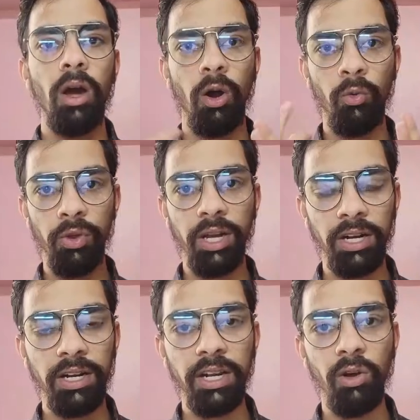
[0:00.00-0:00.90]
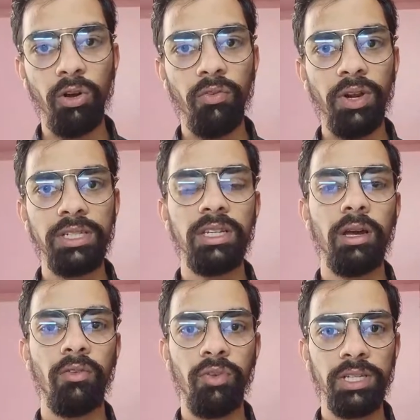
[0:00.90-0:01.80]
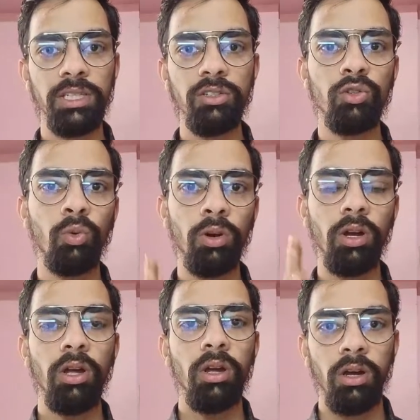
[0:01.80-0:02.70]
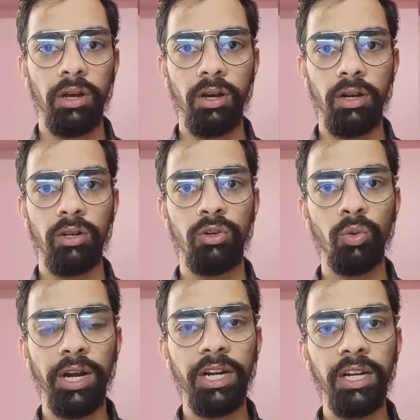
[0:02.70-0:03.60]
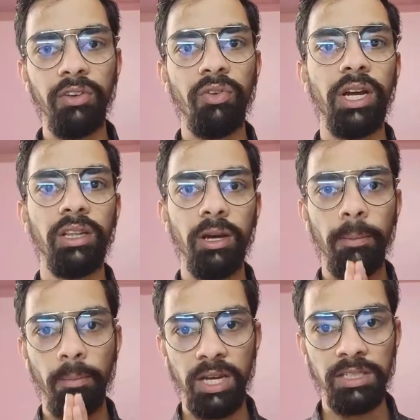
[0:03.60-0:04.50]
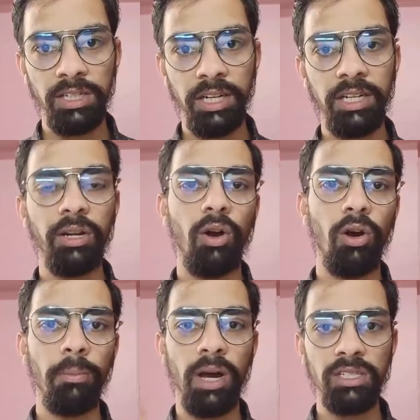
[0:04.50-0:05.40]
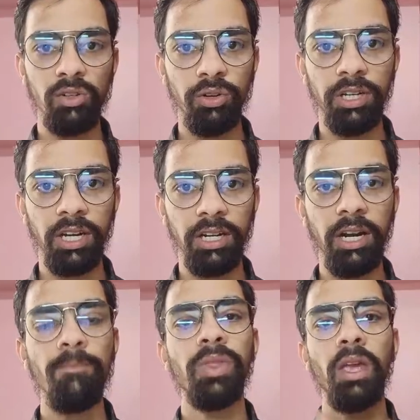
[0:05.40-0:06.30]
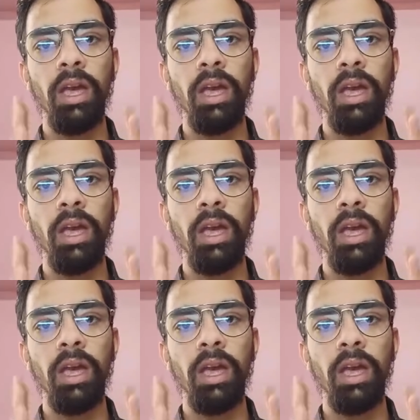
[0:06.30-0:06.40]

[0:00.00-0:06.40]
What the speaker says: how we can train our faces to identify the mask detected or mask not detected,